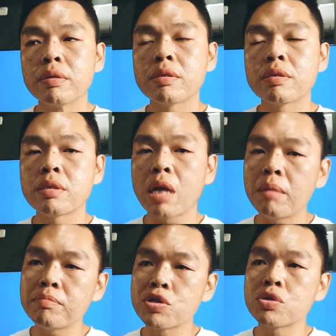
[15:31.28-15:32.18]

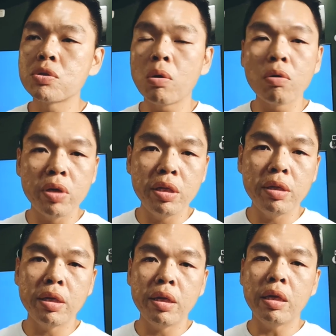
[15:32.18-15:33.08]
some
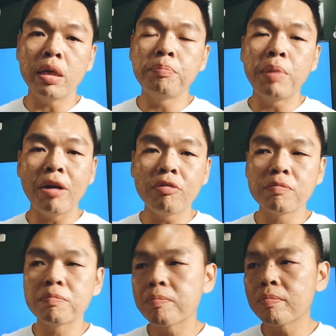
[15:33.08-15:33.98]
story about